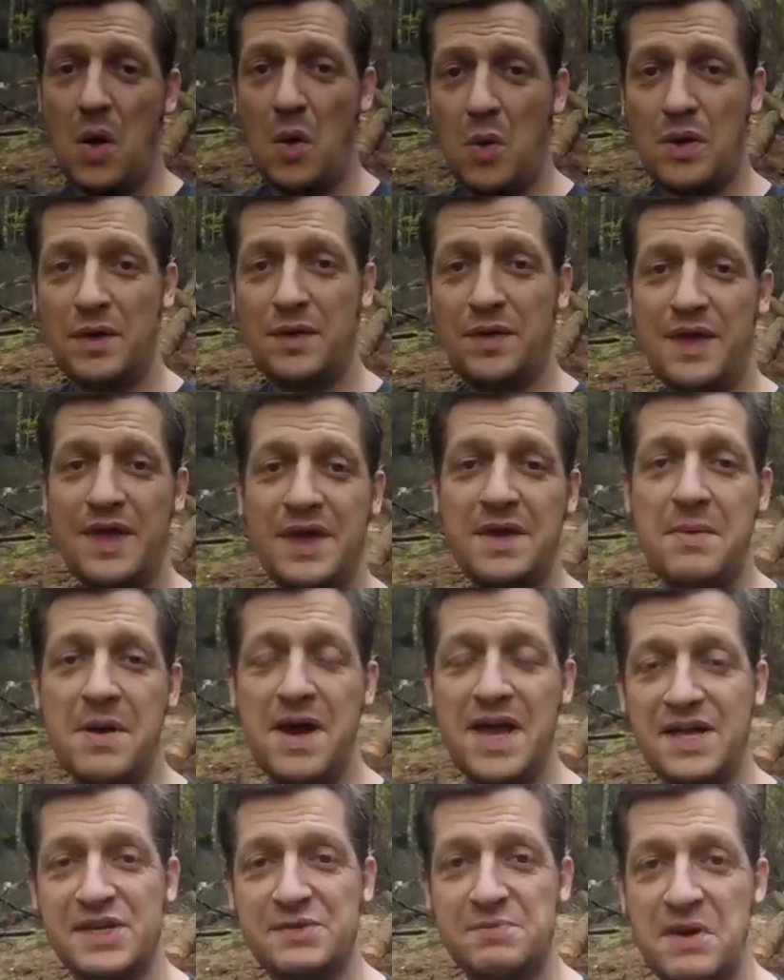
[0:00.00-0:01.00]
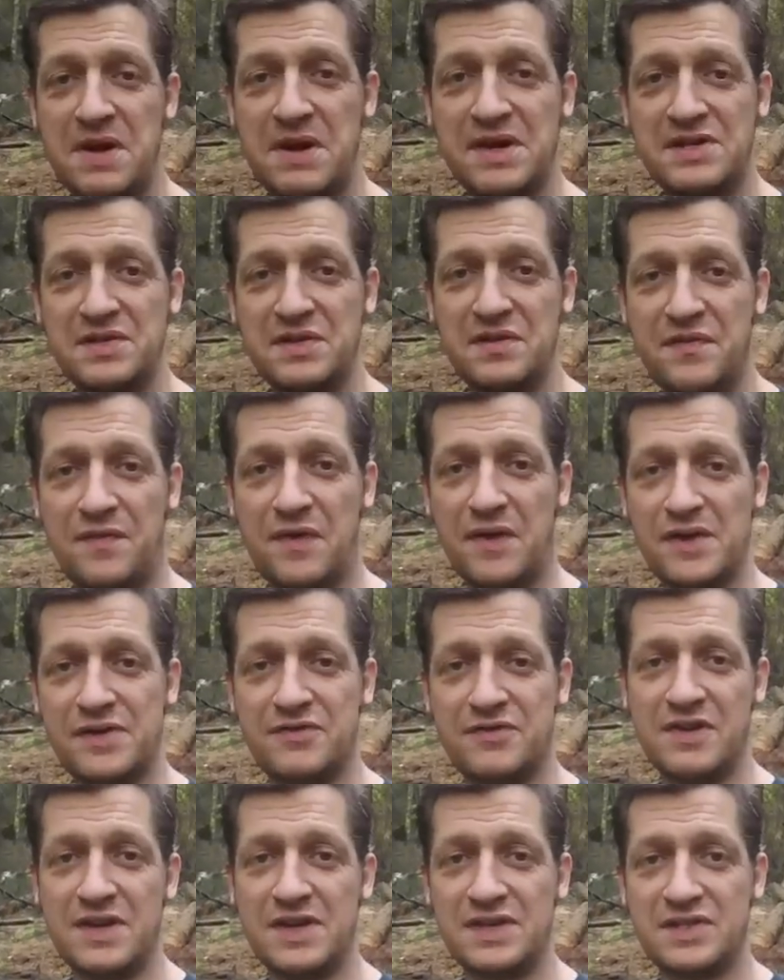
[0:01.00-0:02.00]
One thing my experience of
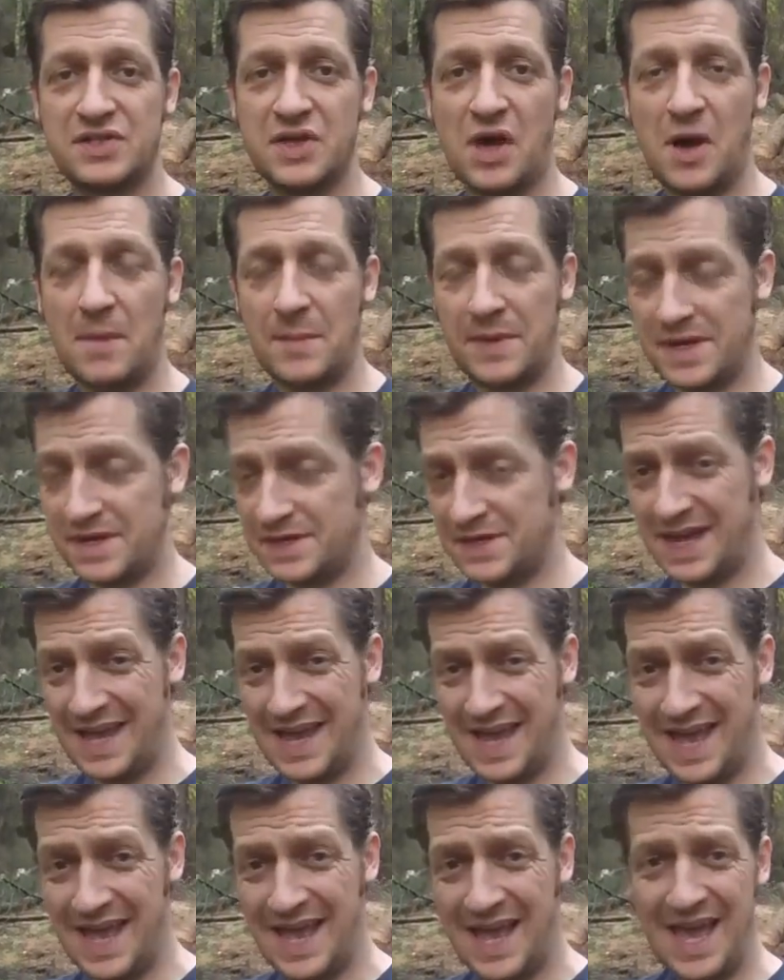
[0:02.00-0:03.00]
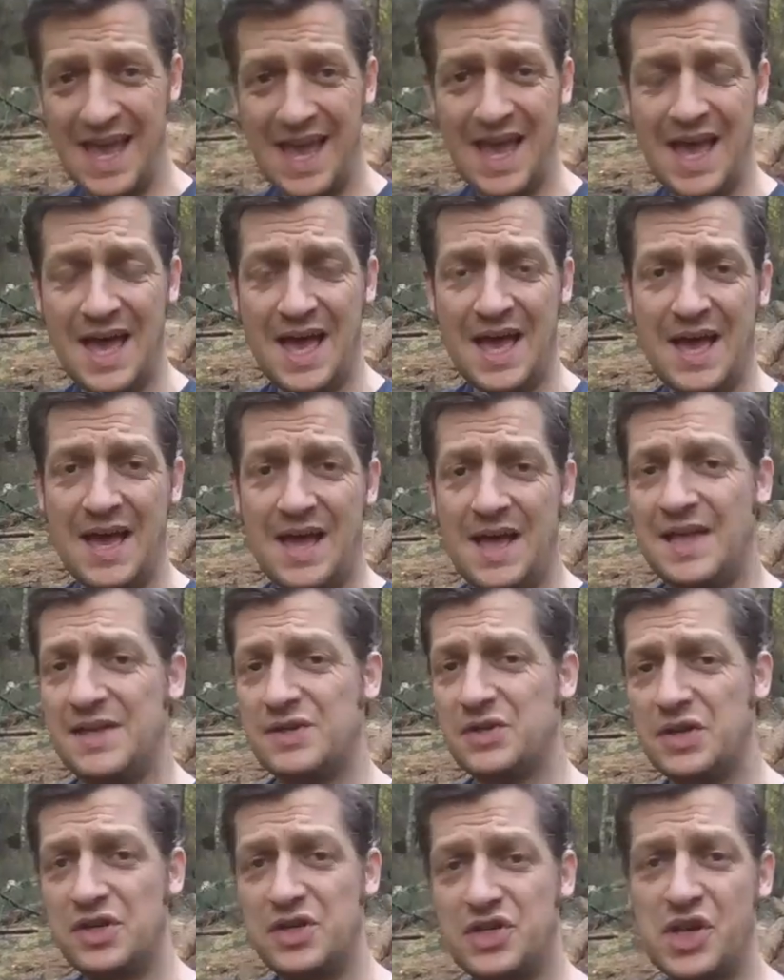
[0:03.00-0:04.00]
forestry has taught me is
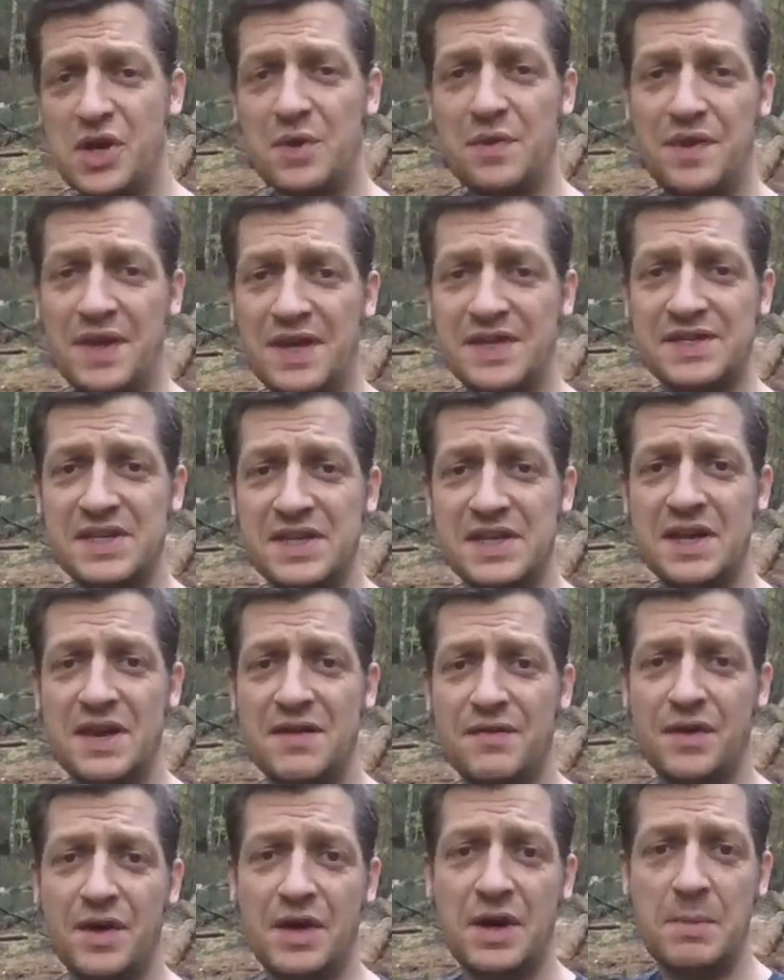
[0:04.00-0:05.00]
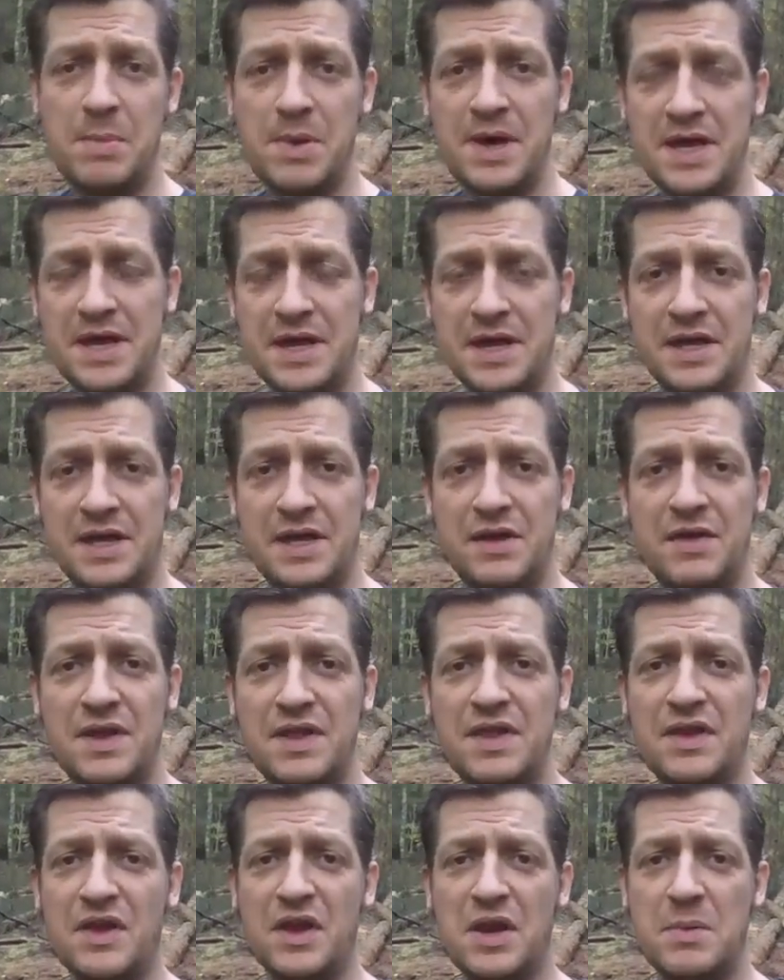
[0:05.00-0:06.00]
there's only two things that you're ever going to be. You're
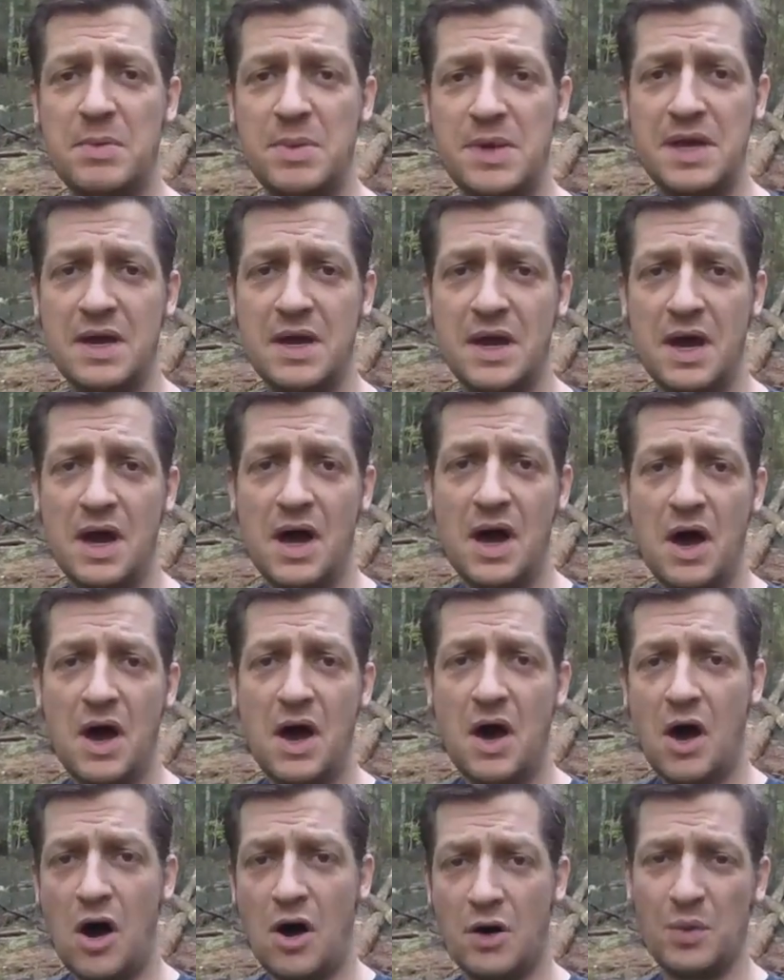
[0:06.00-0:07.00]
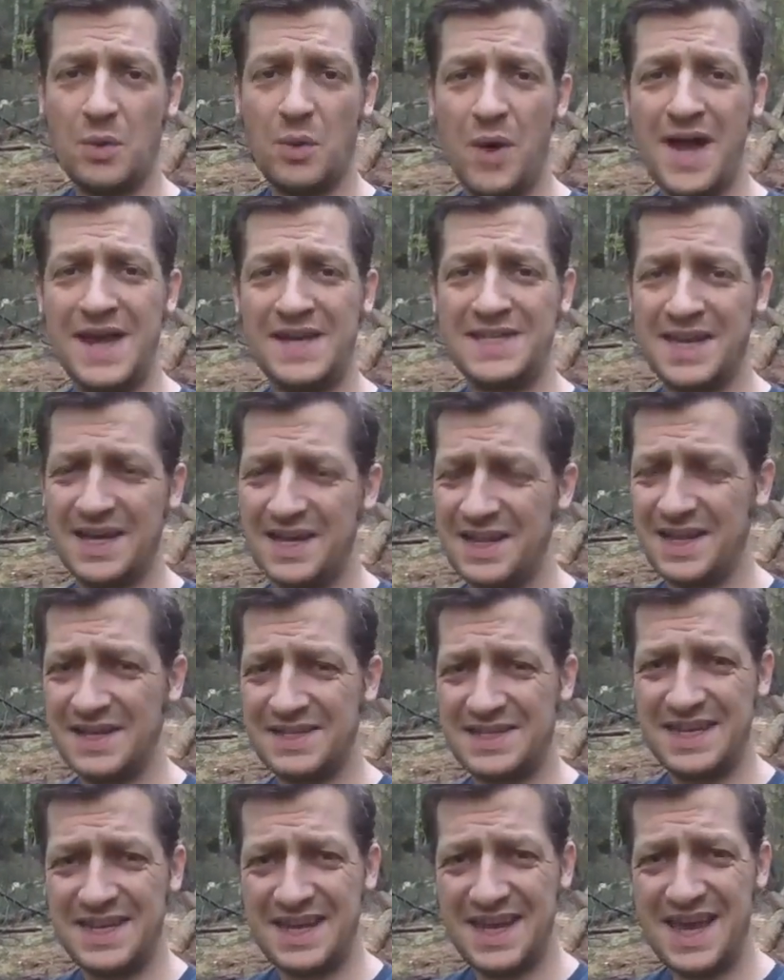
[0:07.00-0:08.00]
either going to be hot and wet,
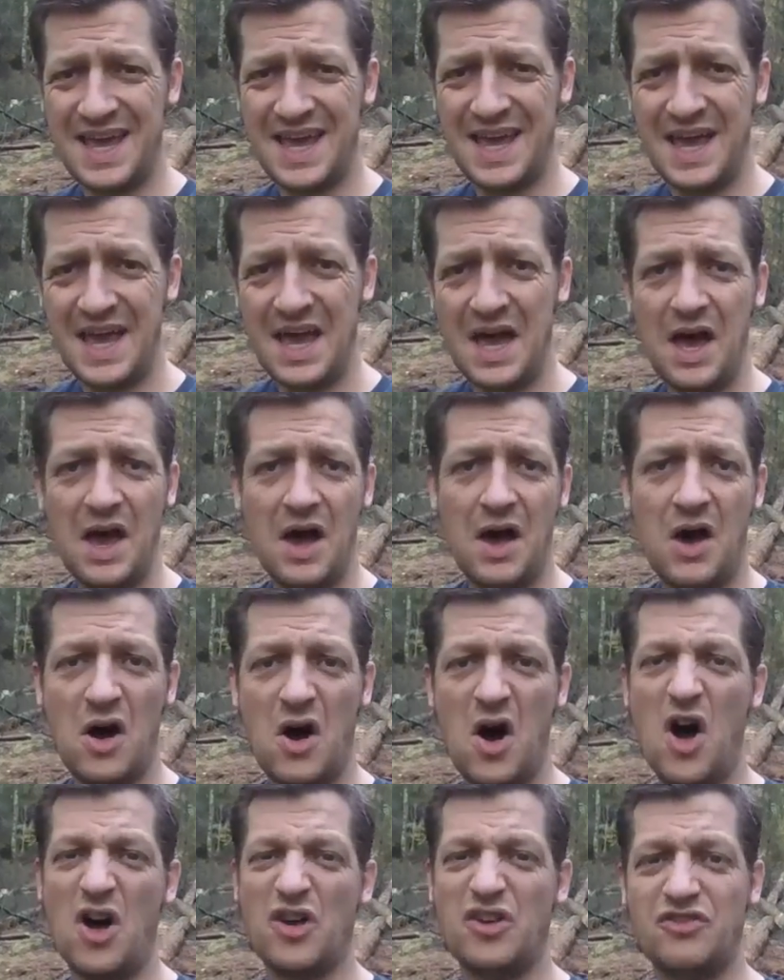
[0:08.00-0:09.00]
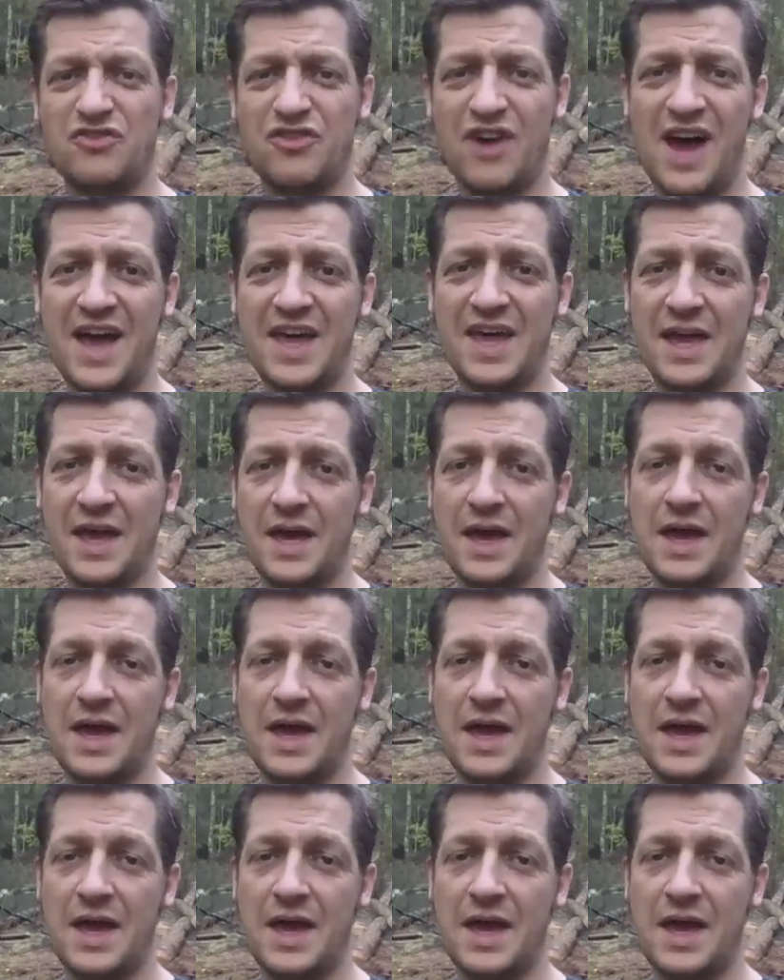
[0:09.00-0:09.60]
like today, or hot and dry.